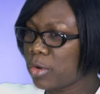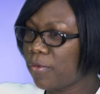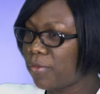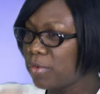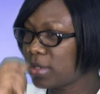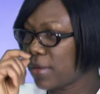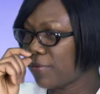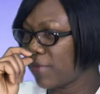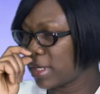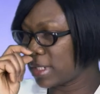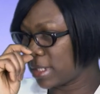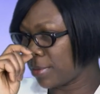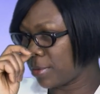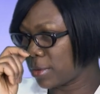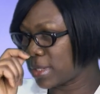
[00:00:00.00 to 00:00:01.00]
know fruits and
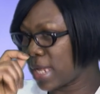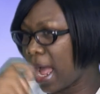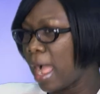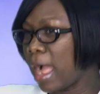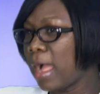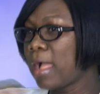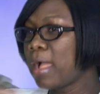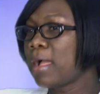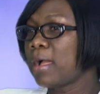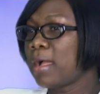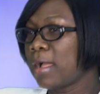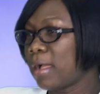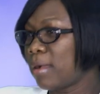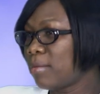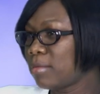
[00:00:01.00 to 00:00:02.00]
vegetables are
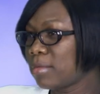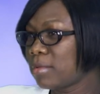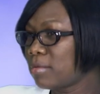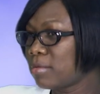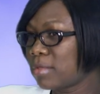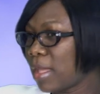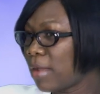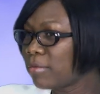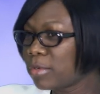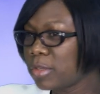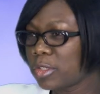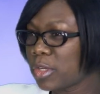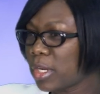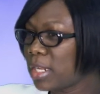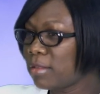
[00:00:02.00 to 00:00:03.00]
they're
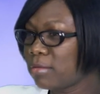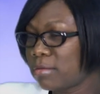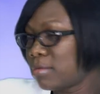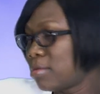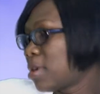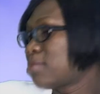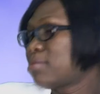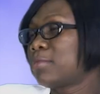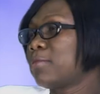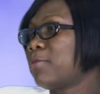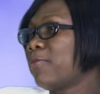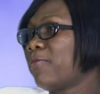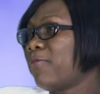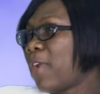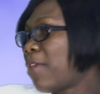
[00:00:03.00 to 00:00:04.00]
usually
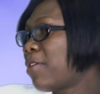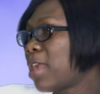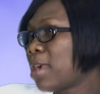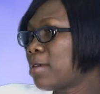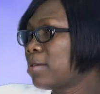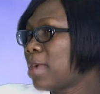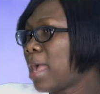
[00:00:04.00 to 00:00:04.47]
very